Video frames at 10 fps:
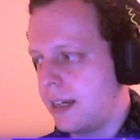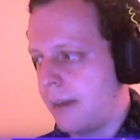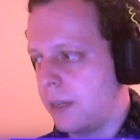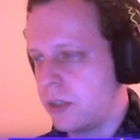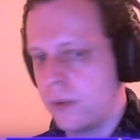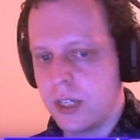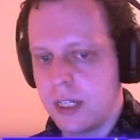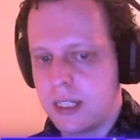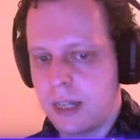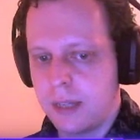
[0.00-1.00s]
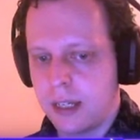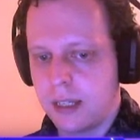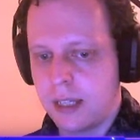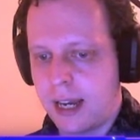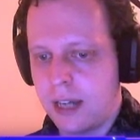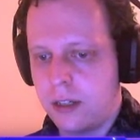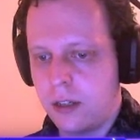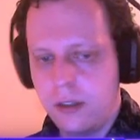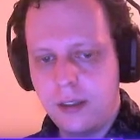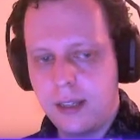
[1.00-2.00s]
damage, which is something that I
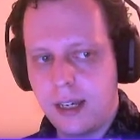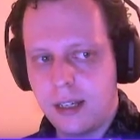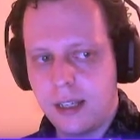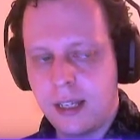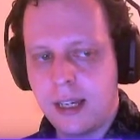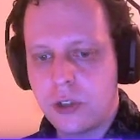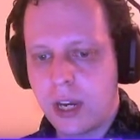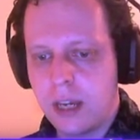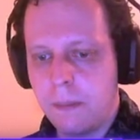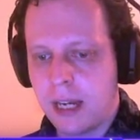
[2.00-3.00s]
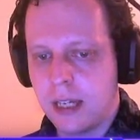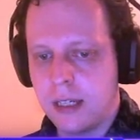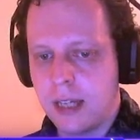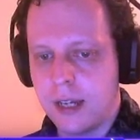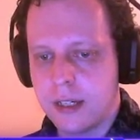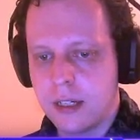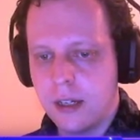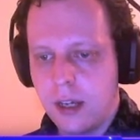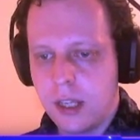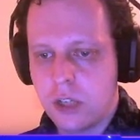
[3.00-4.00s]
don't think the Drake Companion does.
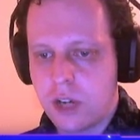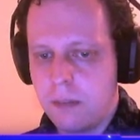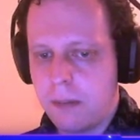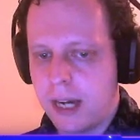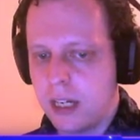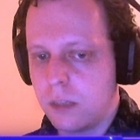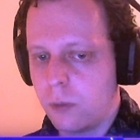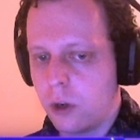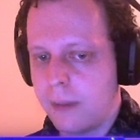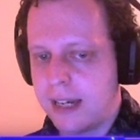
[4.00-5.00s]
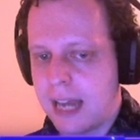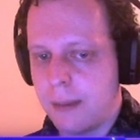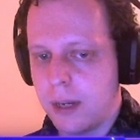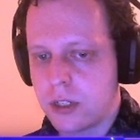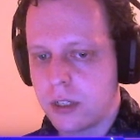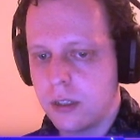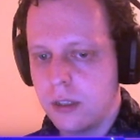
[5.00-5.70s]
The Drake Companion is more about damage.